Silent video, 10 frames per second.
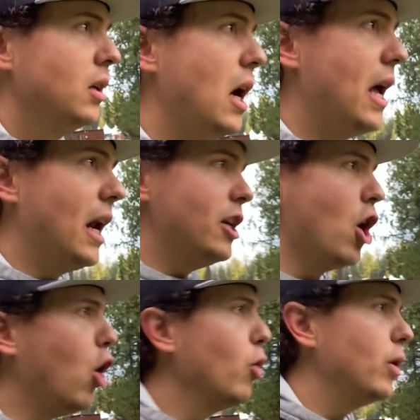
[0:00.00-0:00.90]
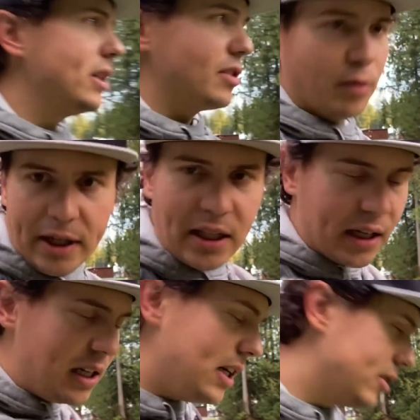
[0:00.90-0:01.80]
and I know it's the right
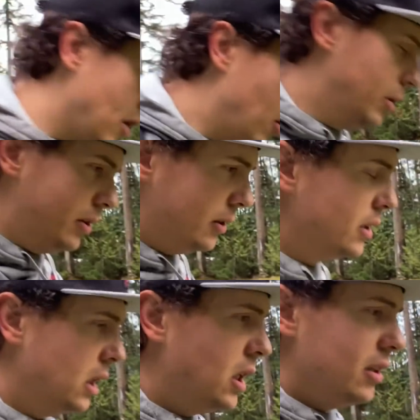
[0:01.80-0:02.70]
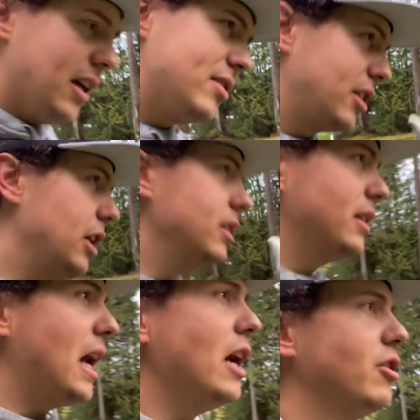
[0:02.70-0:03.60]
technique. So that's a good
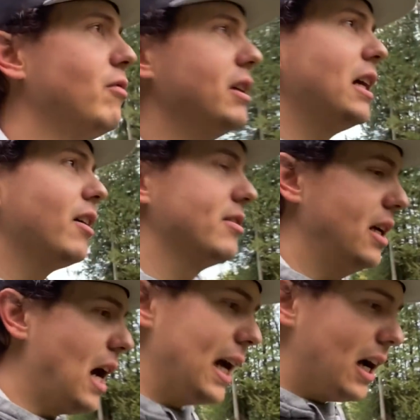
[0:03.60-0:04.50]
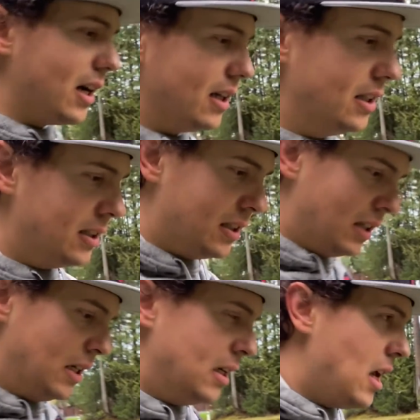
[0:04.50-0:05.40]
indication right there, is that I
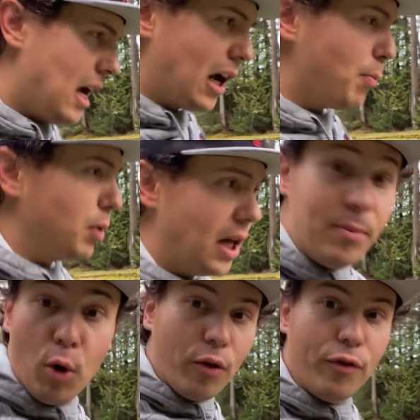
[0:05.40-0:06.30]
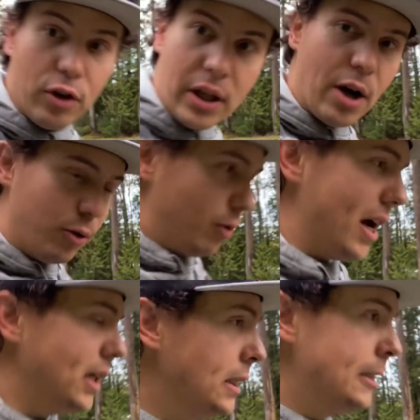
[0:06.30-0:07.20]
gotta play more full out,
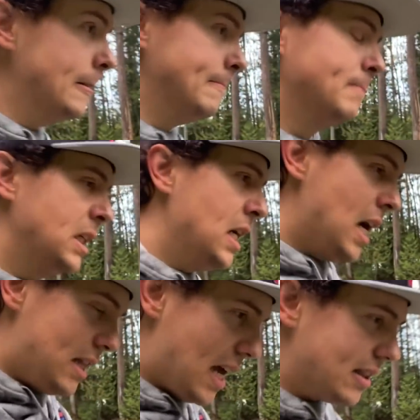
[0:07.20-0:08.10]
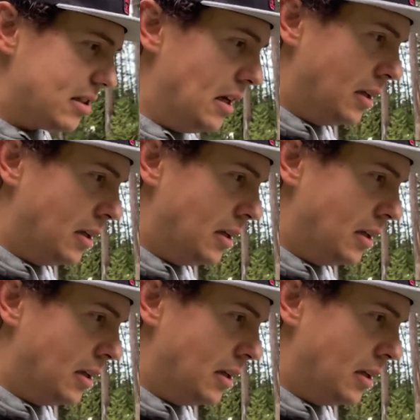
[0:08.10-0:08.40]
right? And that's